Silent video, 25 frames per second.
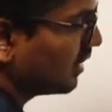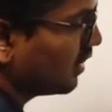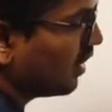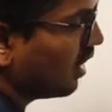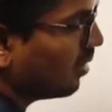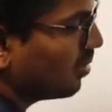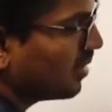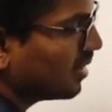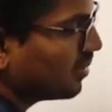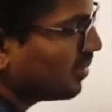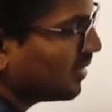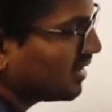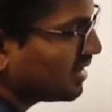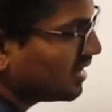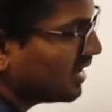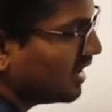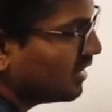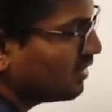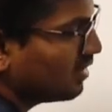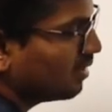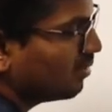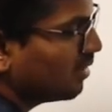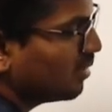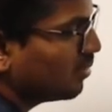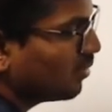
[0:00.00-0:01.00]
copper
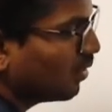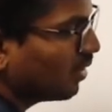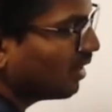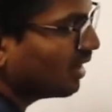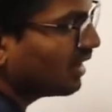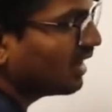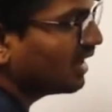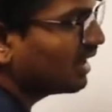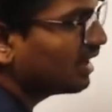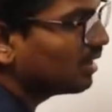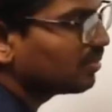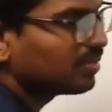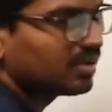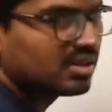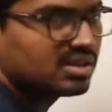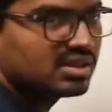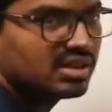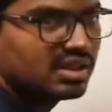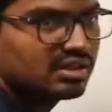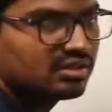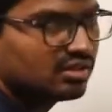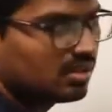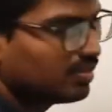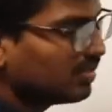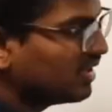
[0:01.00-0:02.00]
percentage will be more, nickel
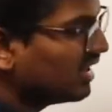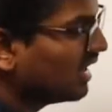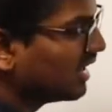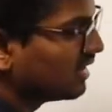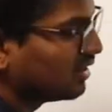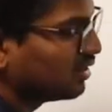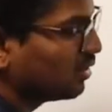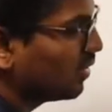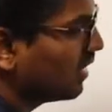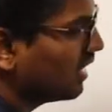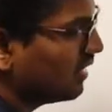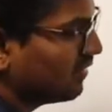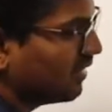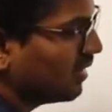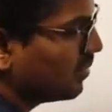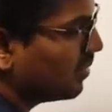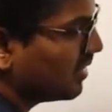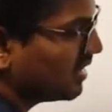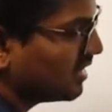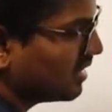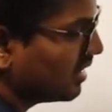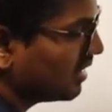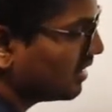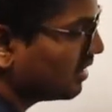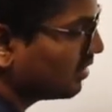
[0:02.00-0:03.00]
percentage will be less.
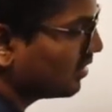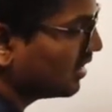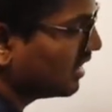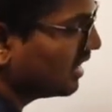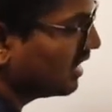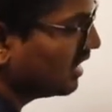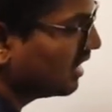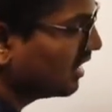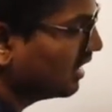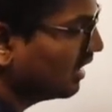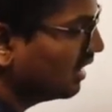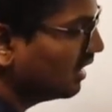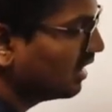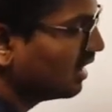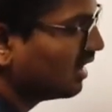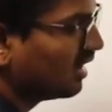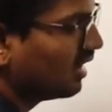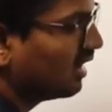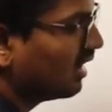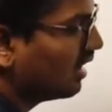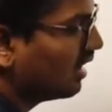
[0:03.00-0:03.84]
25% as a nickel